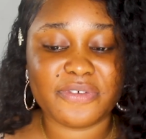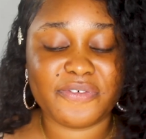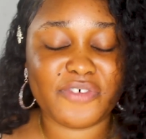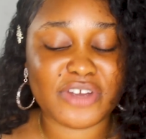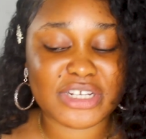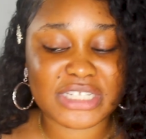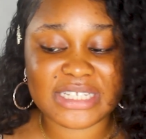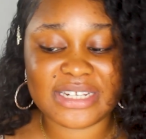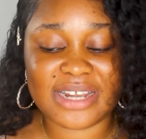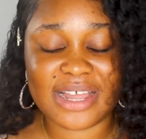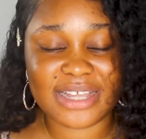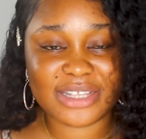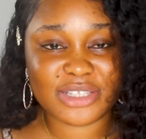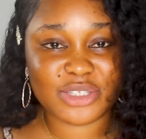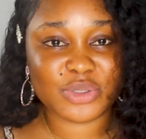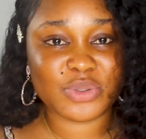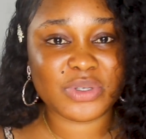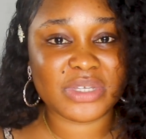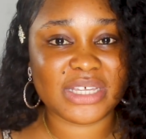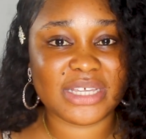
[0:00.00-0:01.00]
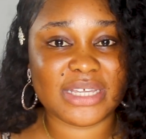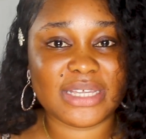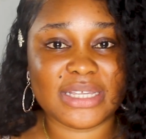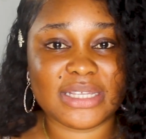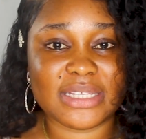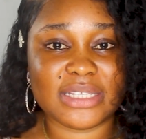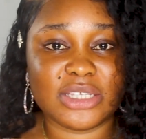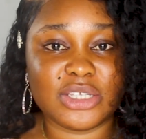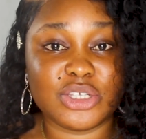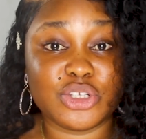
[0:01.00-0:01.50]
the first thing I do
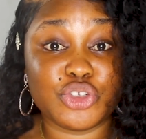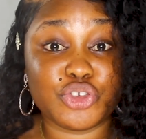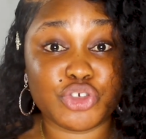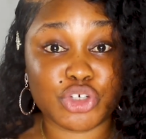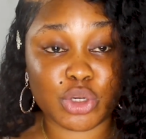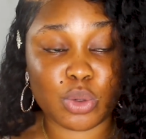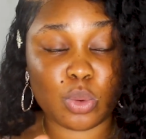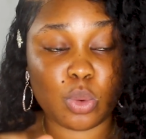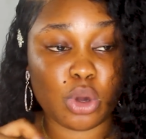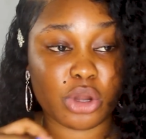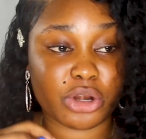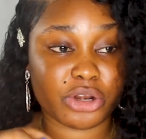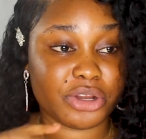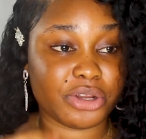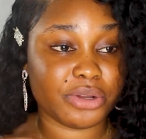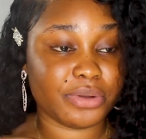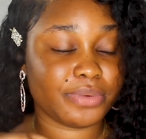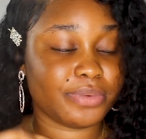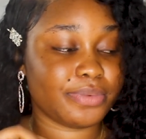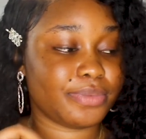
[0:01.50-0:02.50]
is drink water.